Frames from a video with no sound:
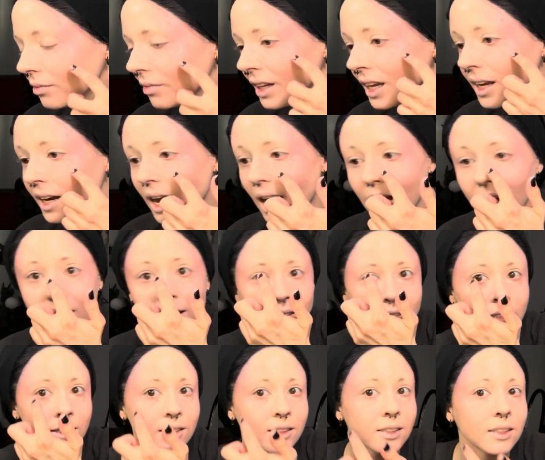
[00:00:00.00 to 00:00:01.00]
And I
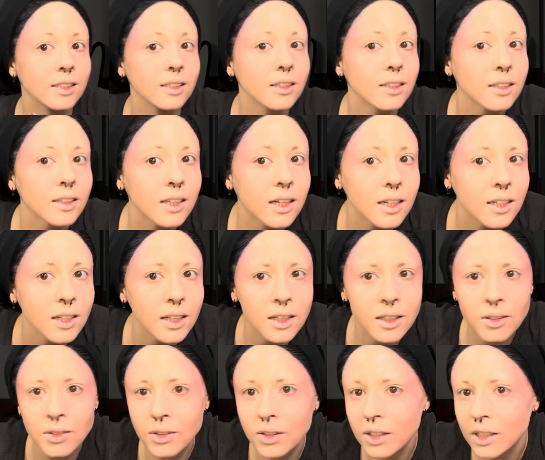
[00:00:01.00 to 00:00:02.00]
can see the light. I
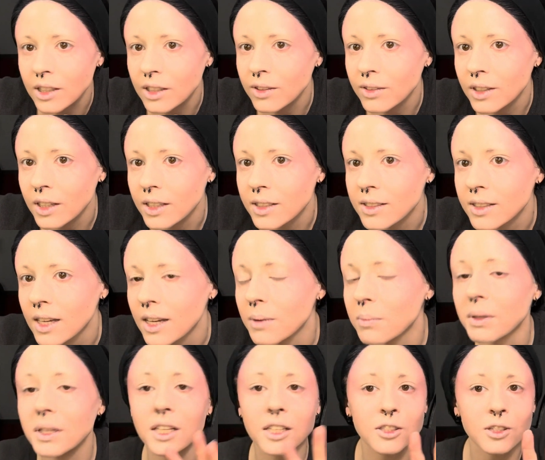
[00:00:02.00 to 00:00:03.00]
don't think you guys can,
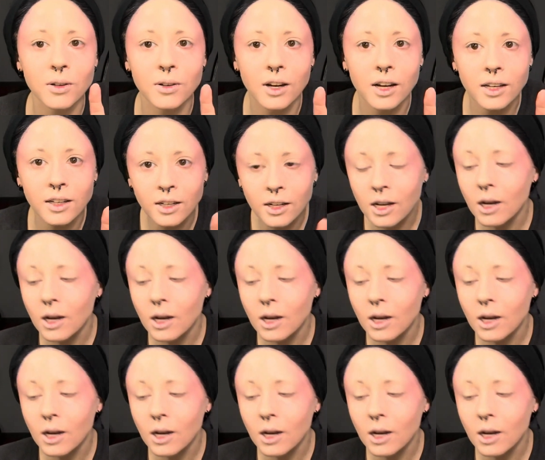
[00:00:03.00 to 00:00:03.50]
but that's all right.